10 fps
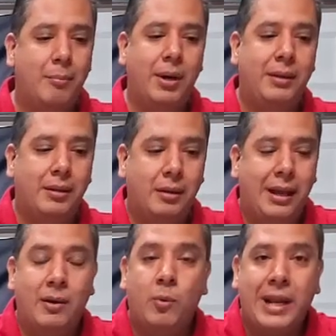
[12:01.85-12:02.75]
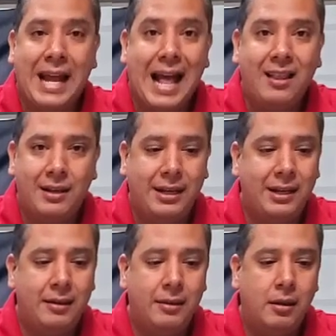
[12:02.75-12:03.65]
But in
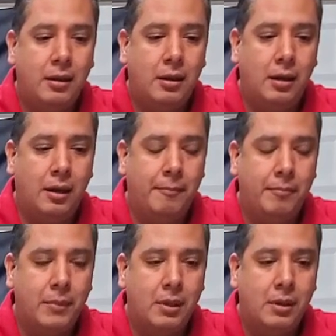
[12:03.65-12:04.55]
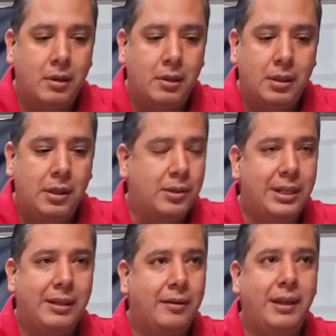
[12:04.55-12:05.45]
reality, you're
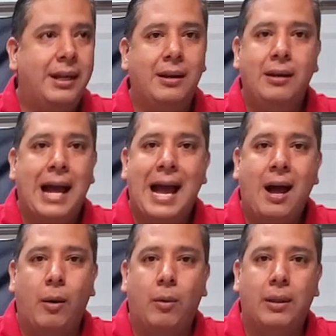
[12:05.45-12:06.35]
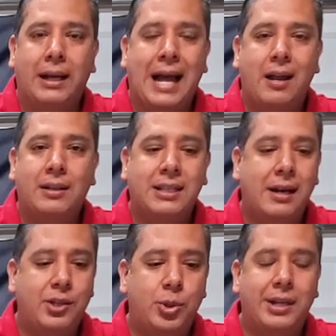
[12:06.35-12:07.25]
sitting there thinking, how does that
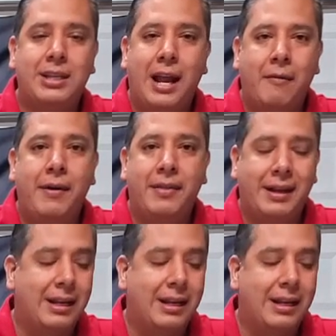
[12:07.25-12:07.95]
address everything?